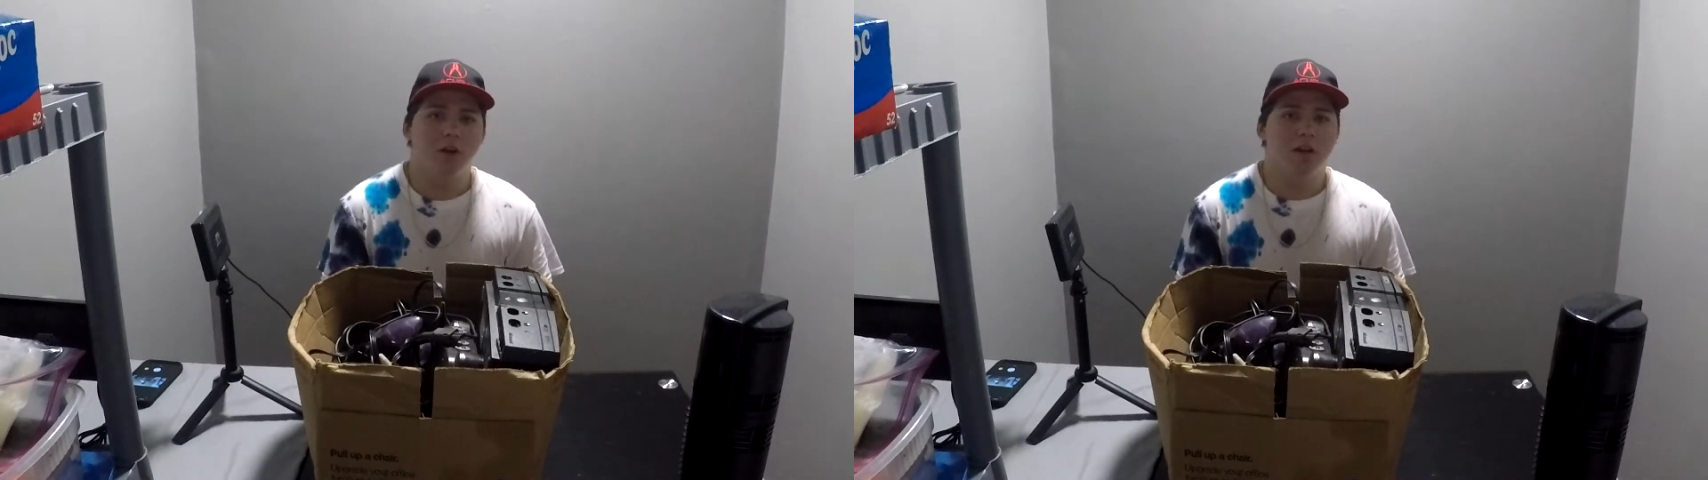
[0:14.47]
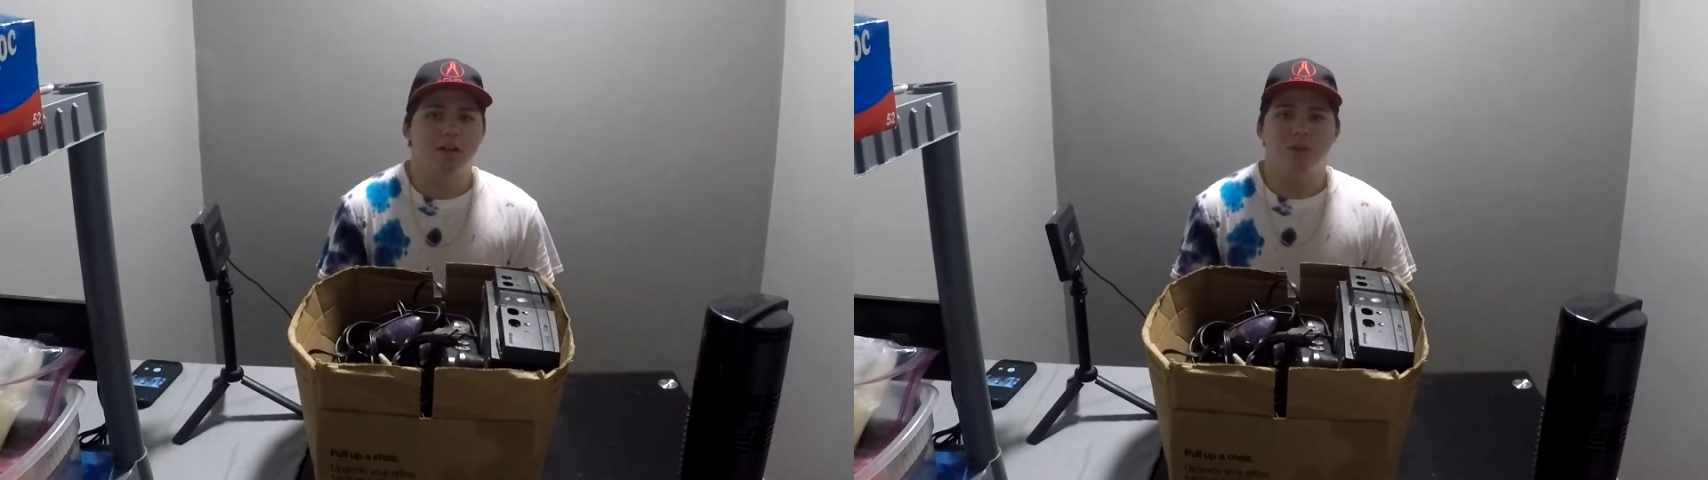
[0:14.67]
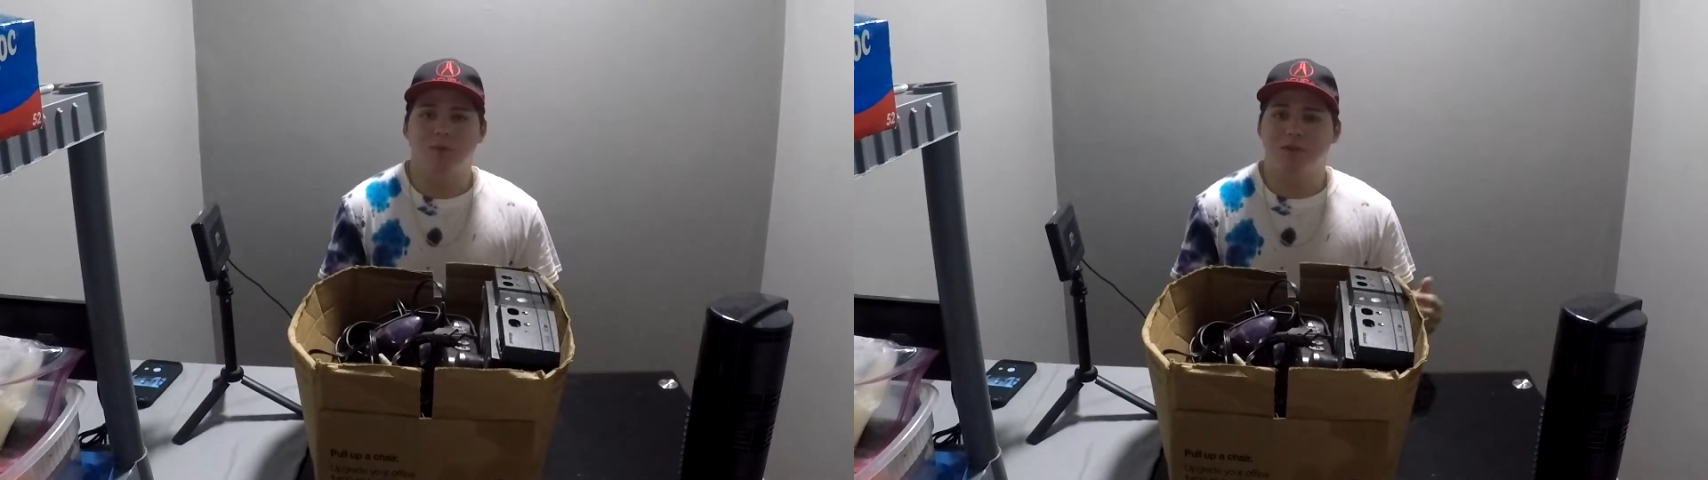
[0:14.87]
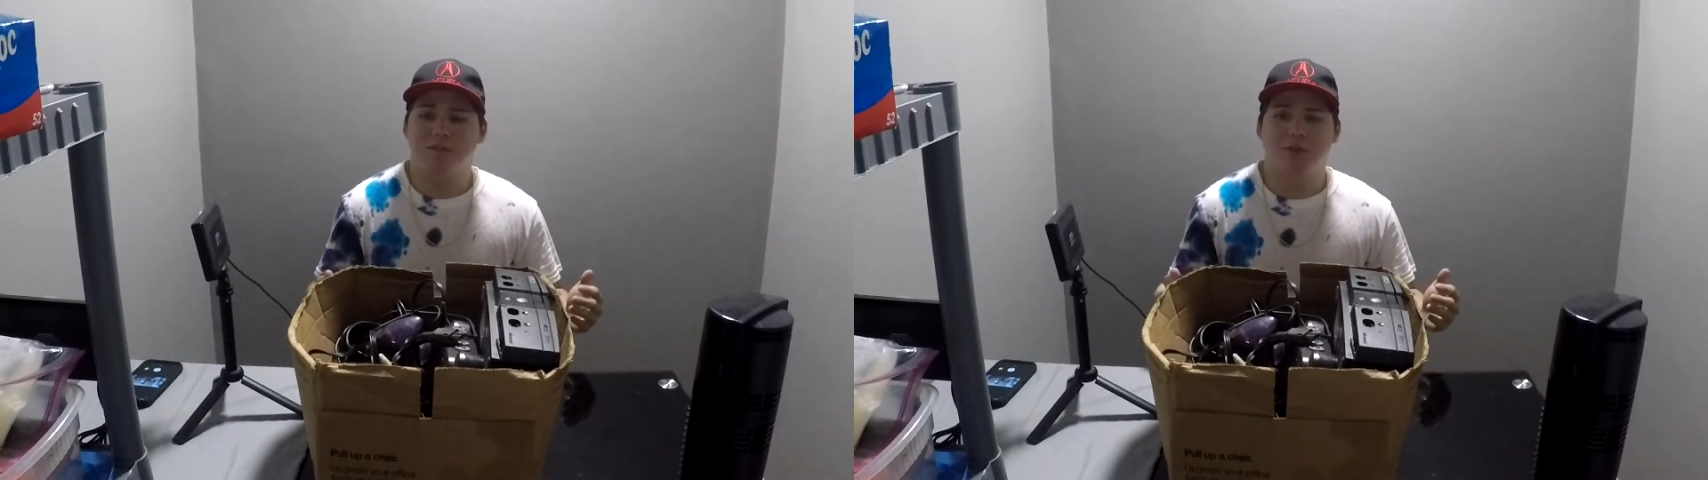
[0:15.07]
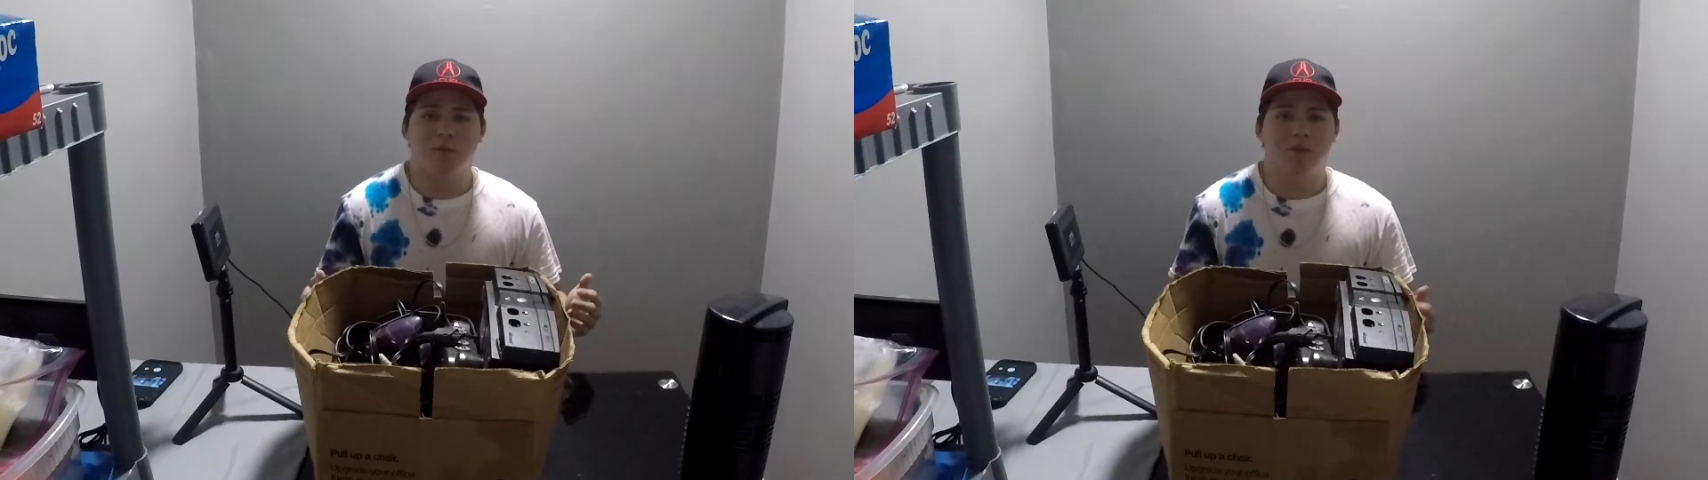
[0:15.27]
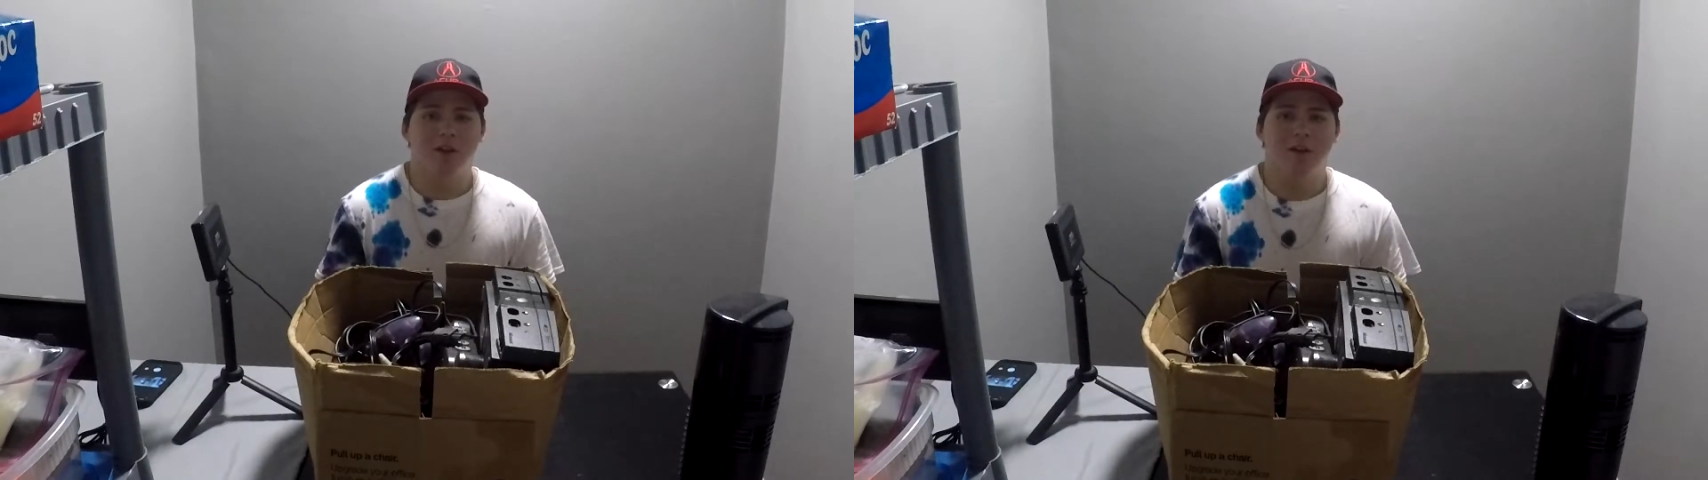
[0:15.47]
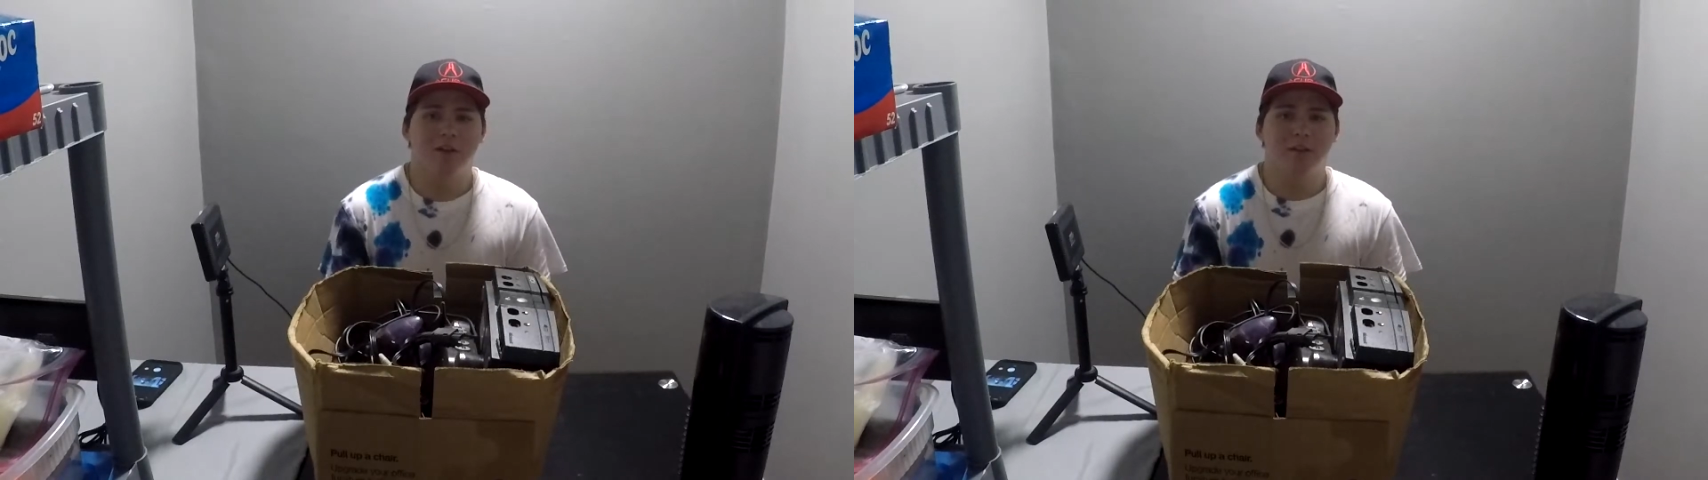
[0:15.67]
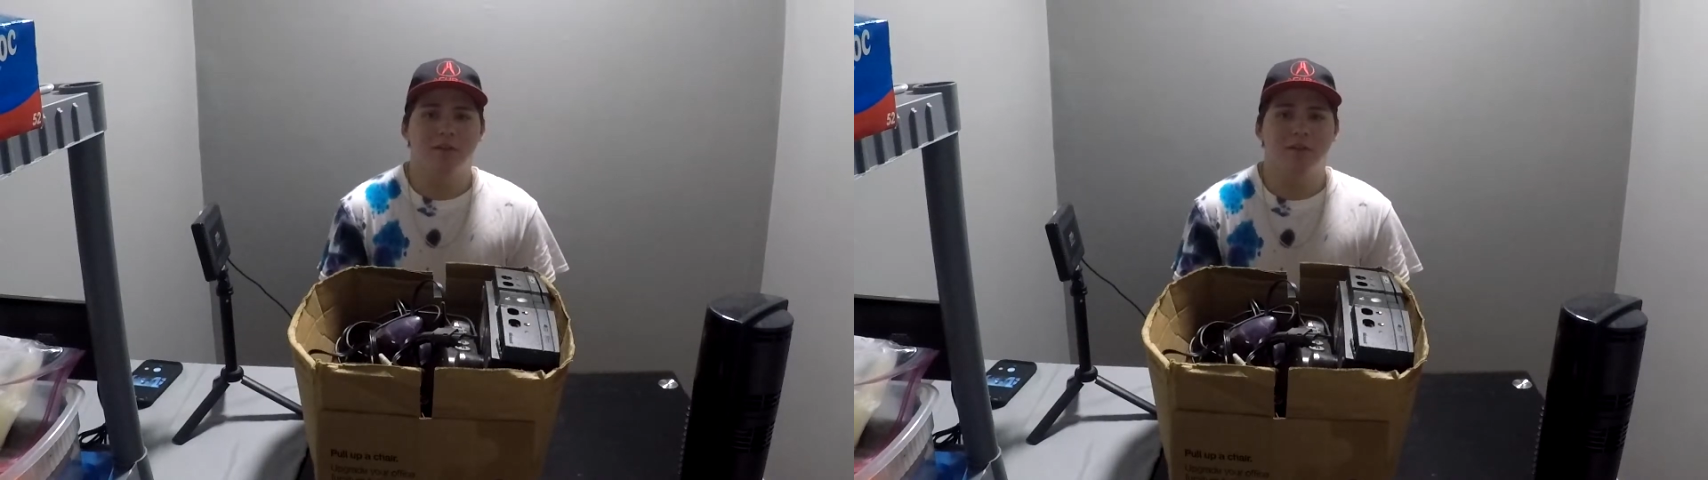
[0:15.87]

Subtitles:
I don't know what's going on,